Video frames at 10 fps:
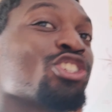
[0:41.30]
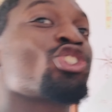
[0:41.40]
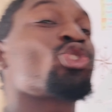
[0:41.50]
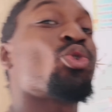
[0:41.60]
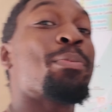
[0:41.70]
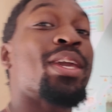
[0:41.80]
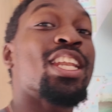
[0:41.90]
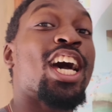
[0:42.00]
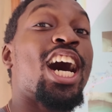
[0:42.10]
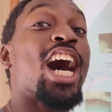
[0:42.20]

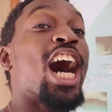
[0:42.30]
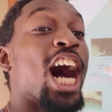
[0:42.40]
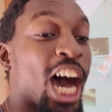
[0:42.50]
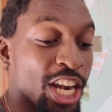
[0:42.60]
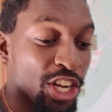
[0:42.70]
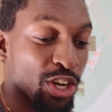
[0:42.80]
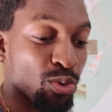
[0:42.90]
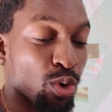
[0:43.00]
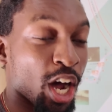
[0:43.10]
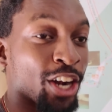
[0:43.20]
Swimming
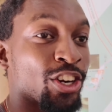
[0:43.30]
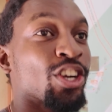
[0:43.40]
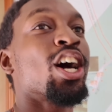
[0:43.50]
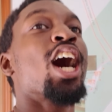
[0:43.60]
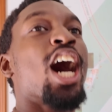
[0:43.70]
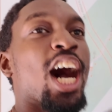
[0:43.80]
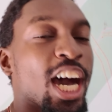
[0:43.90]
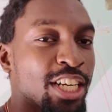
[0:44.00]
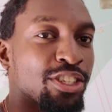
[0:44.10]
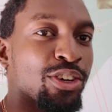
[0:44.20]
underwater,
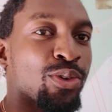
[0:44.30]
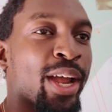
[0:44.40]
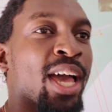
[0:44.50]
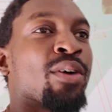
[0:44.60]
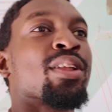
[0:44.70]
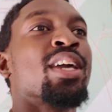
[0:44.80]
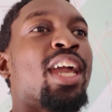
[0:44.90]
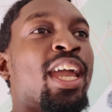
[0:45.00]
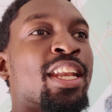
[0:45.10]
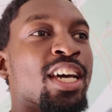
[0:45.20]
underground,
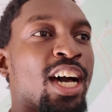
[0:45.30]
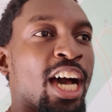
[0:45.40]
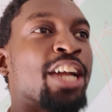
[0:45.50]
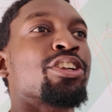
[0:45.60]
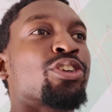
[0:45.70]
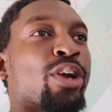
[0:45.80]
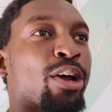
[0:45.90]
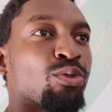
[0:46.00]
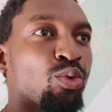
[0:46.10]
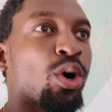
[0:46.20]
in the
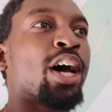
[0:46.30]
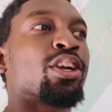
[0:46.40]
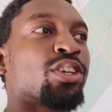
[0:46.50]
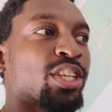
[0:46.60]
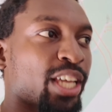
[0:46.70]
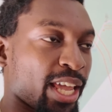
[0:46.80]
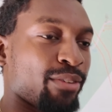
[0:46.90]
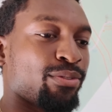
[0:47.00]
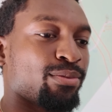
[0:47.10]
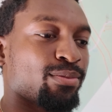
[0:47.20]
underground water
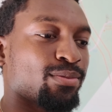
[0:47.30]
cave.